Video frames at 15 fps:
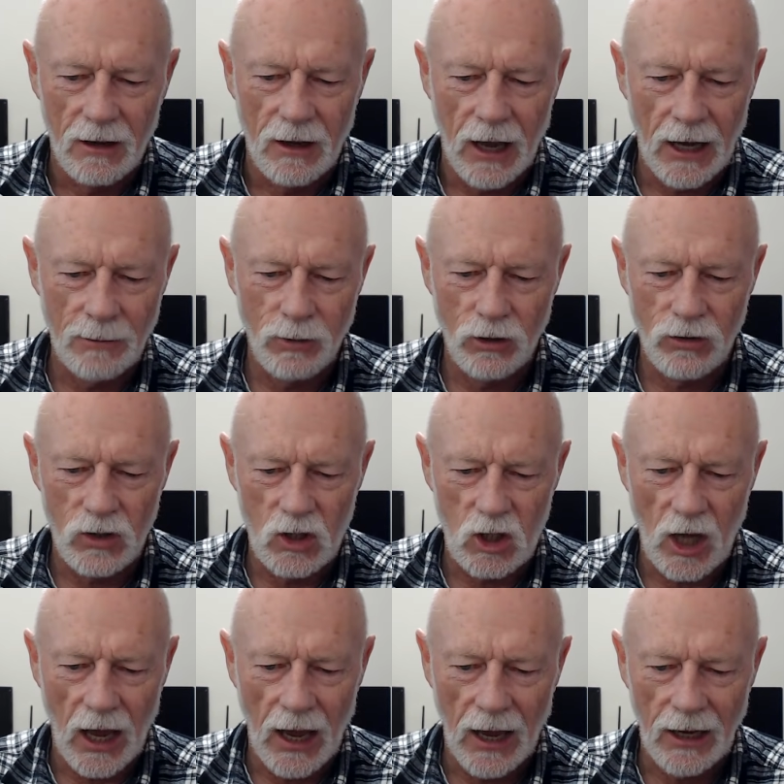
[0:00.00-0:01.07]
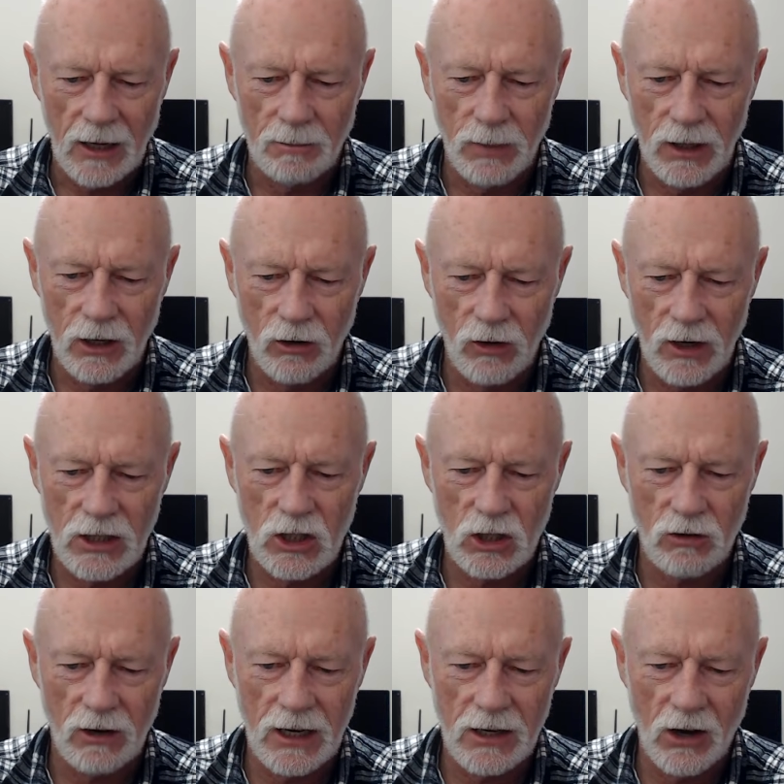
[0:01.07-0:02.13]
Hey, Bruce, hang a big green
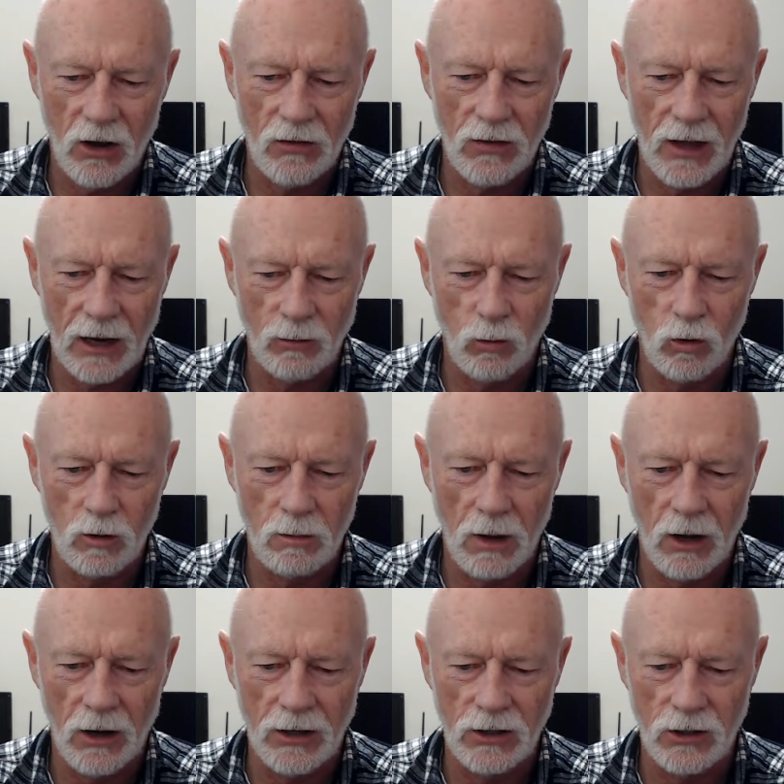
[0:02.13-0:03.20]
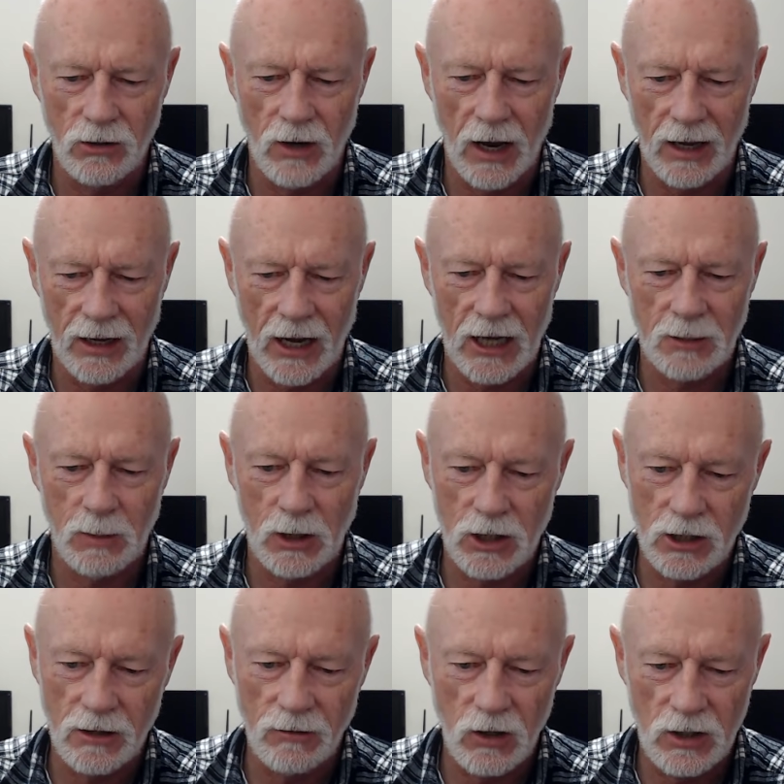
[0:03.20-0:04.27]
screen on that wall behind you and cast
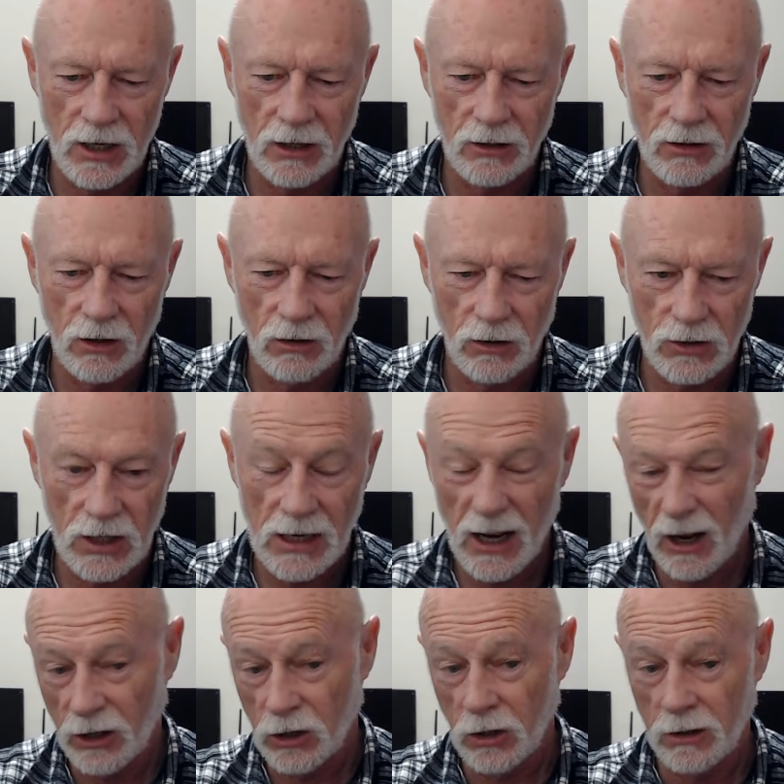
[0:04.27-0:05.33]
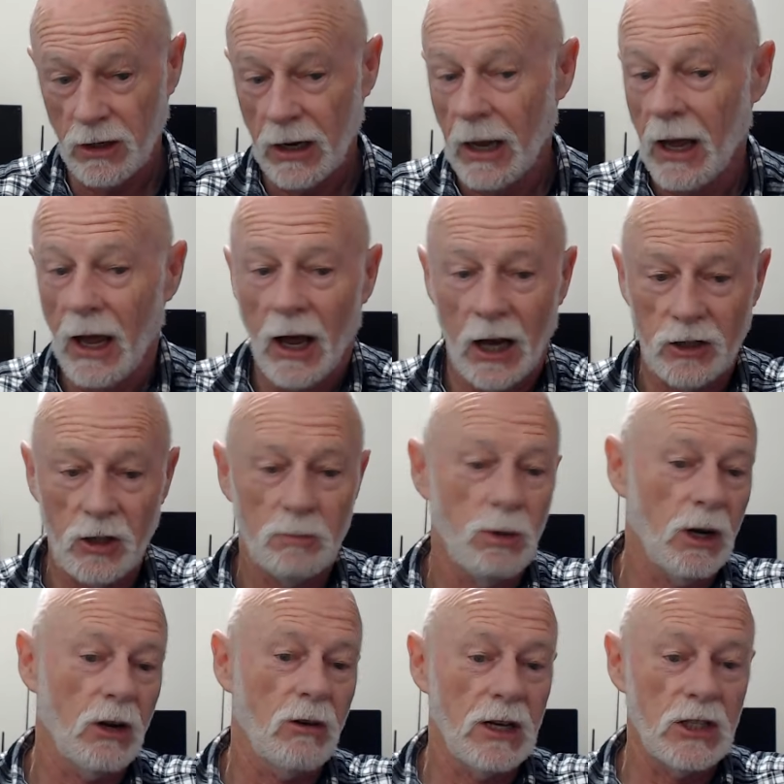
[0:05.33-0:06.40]
pictures of New Zealand. I said, yeah, I should. I should
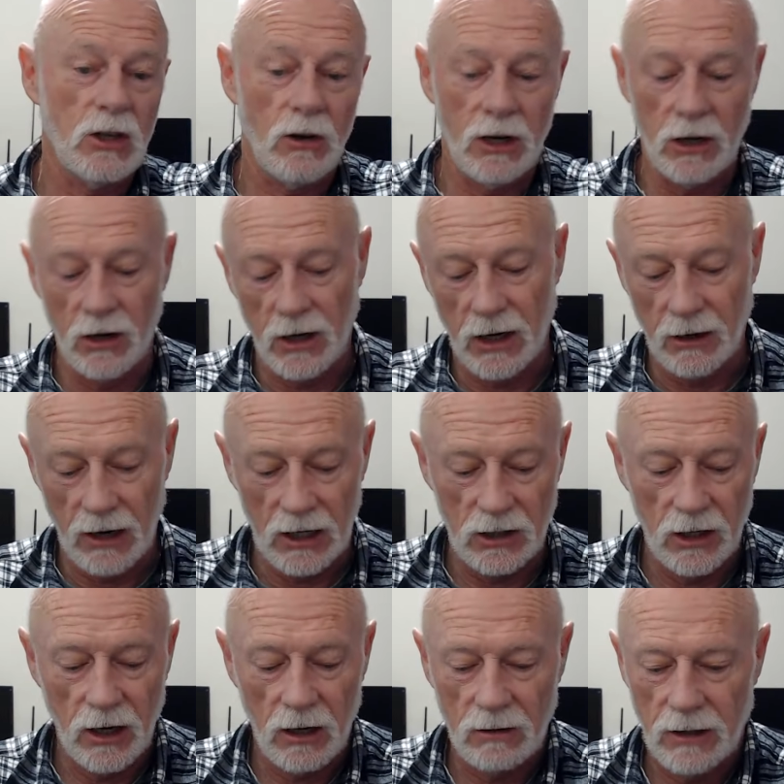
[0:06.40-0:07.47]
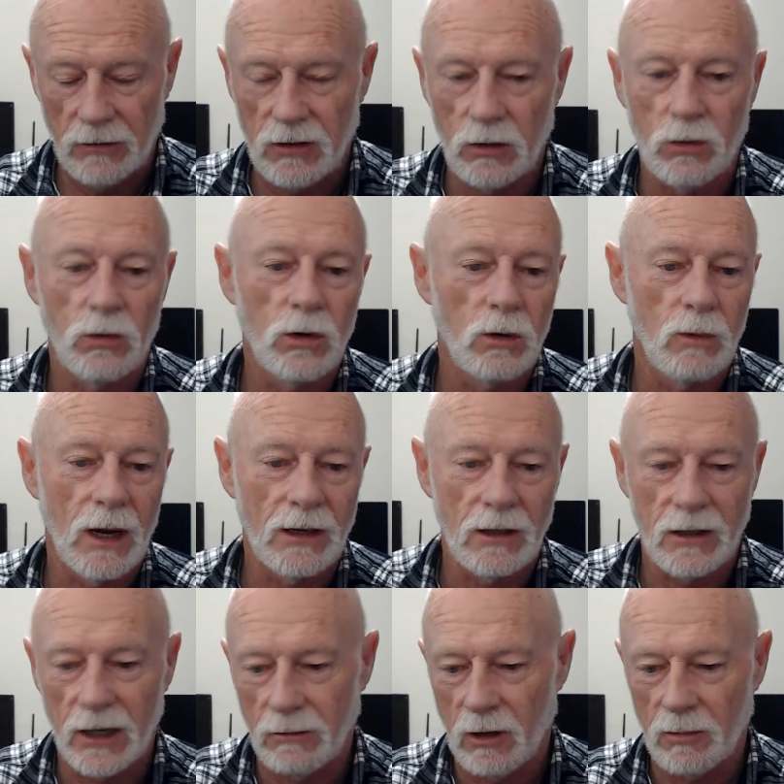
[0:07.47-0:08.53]
put a green screen in here. Actually, I'll have to order one
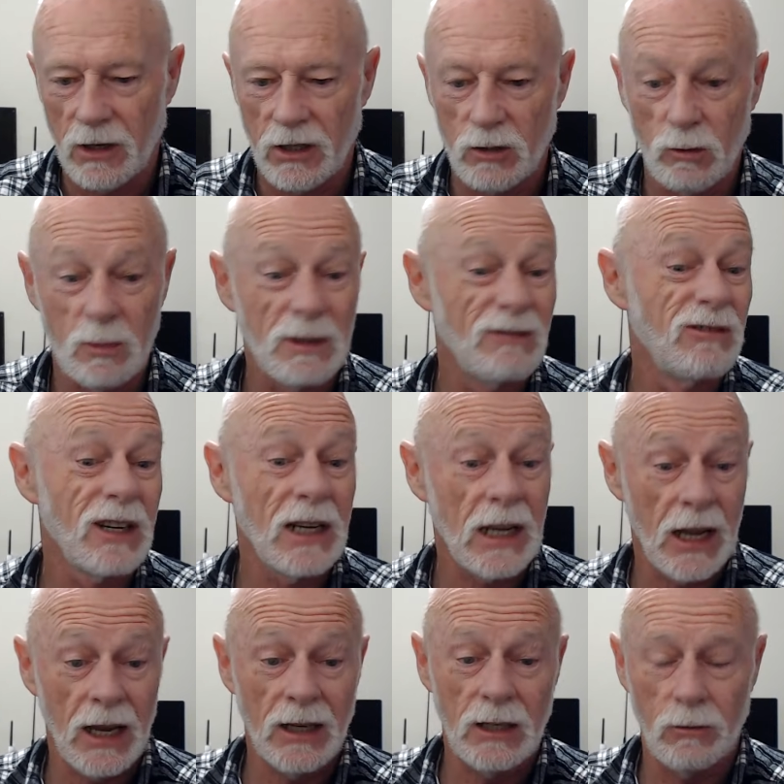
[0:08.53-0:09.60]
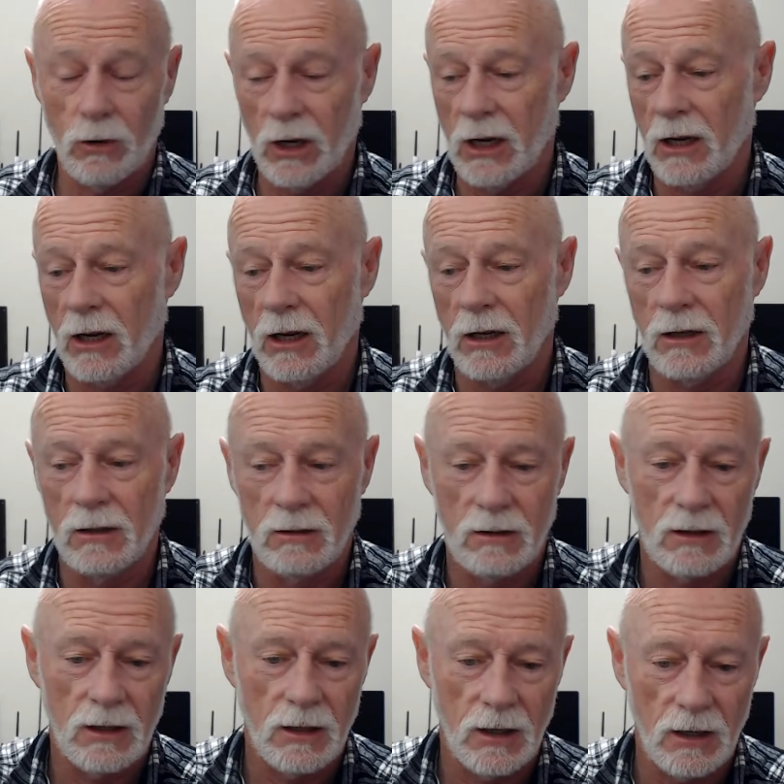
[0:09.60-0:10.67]
and get one because it would be really handy working in
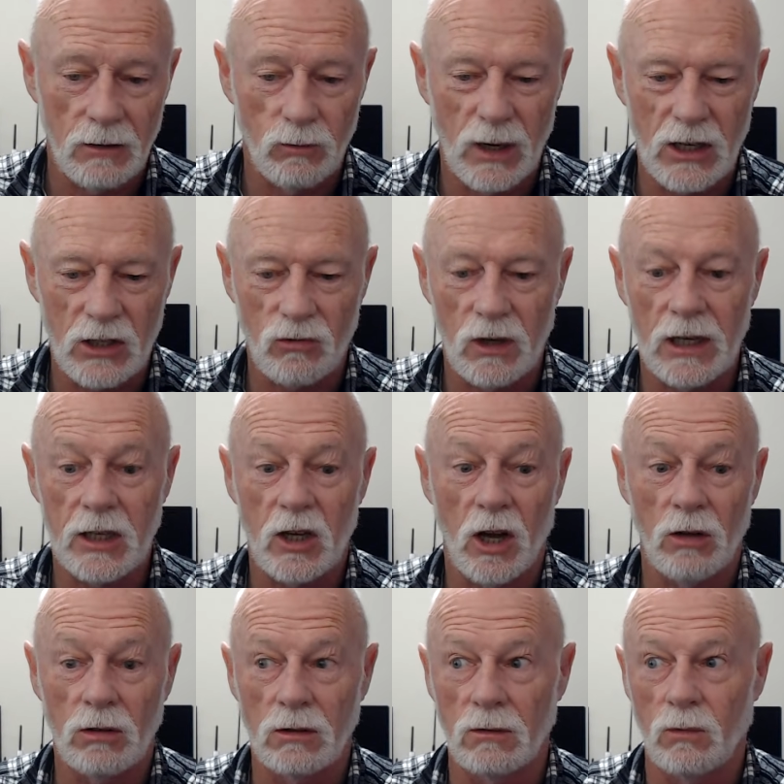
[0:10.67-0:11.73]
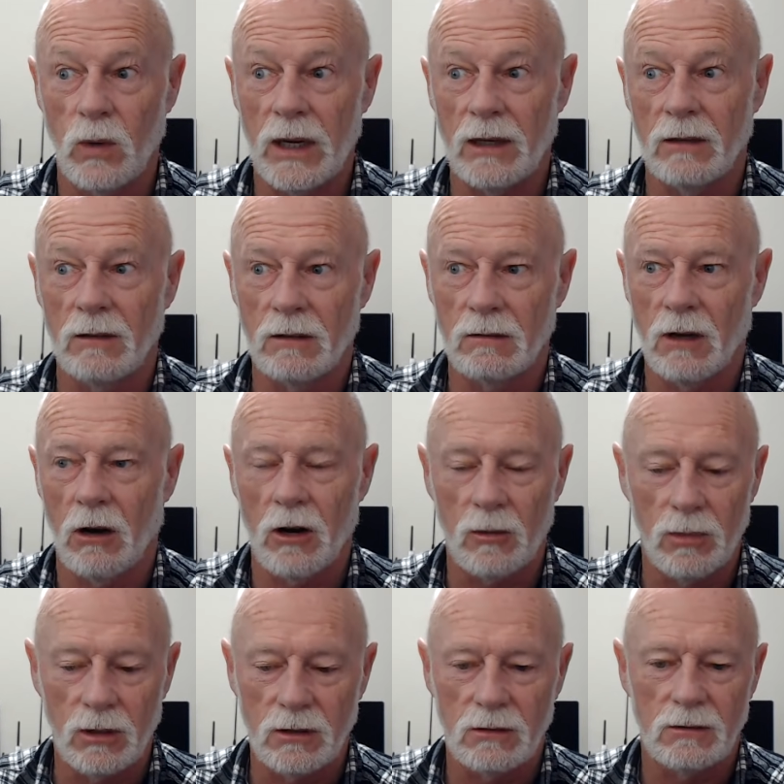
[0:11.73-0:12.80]
when it's really cold and wet and
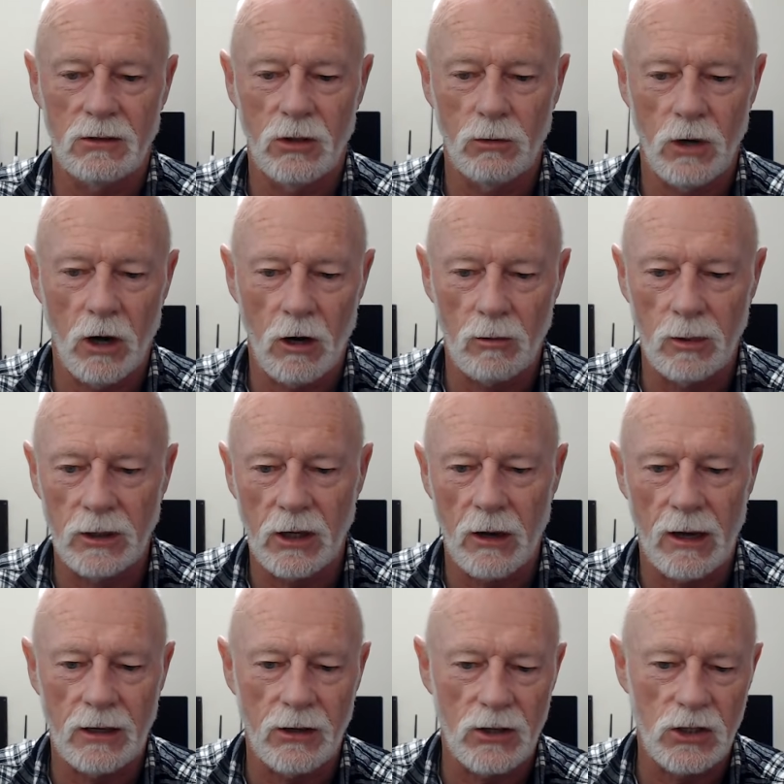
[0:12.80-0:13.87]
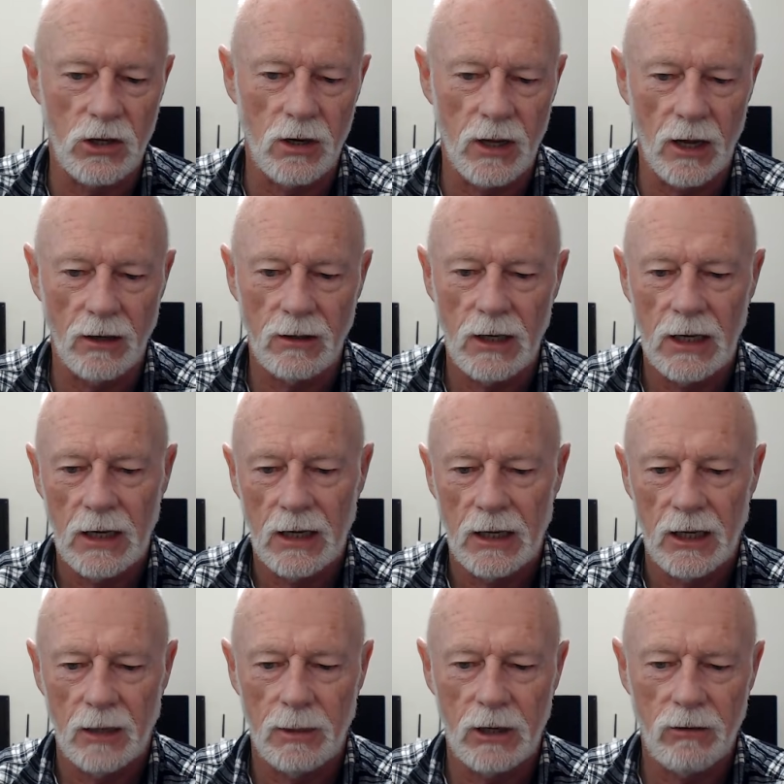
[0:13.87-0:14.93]
too horrible to go out to the studio.
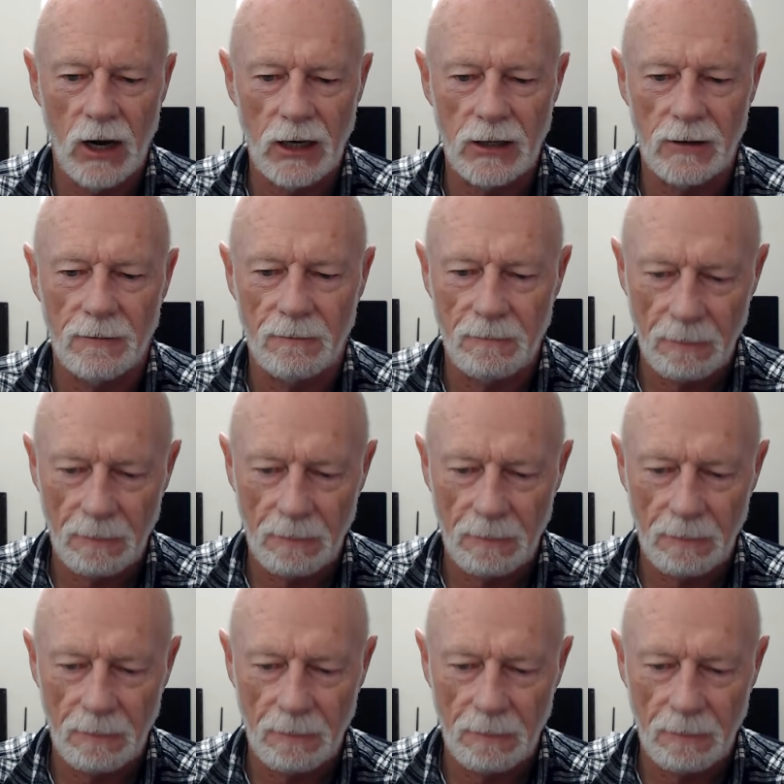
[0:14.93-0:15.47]
It'd be great.